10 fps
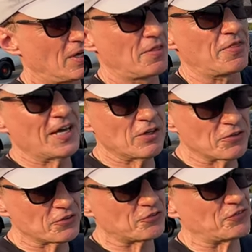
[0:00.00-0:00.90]
They
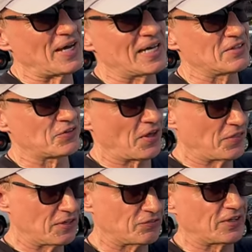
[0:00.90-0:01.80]
understand
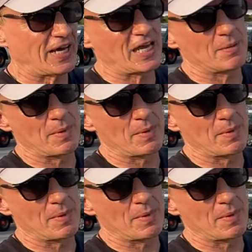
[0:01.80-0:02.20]
this game